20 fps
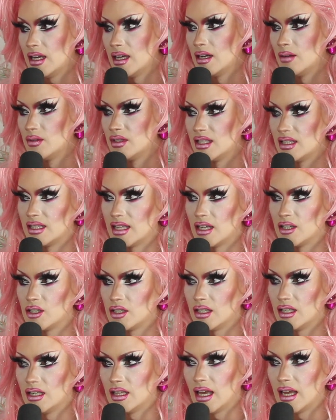and it was
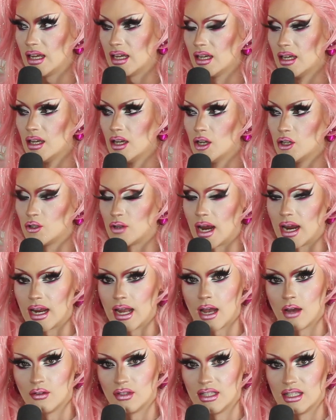essentially like drag
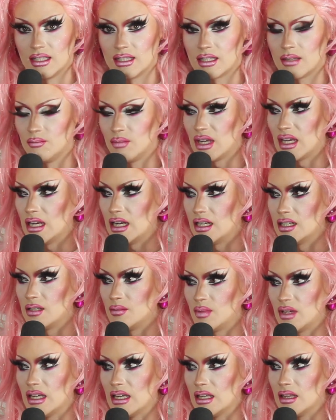houses competing to
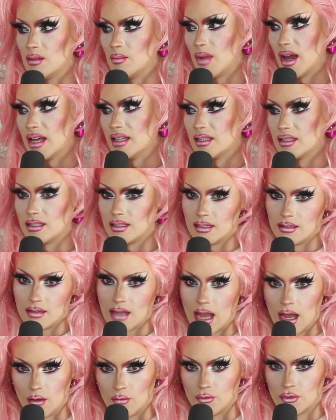be the best
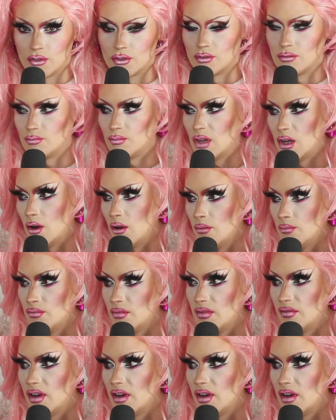house, you know?